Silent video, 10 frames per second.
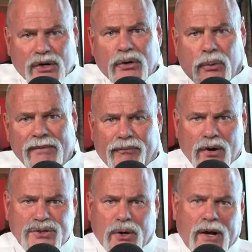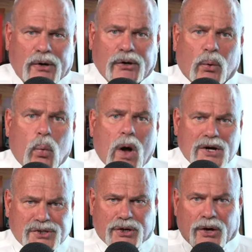So your refrigerator, your
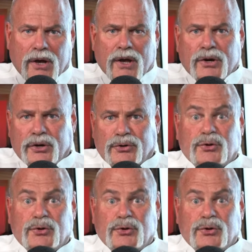washer, your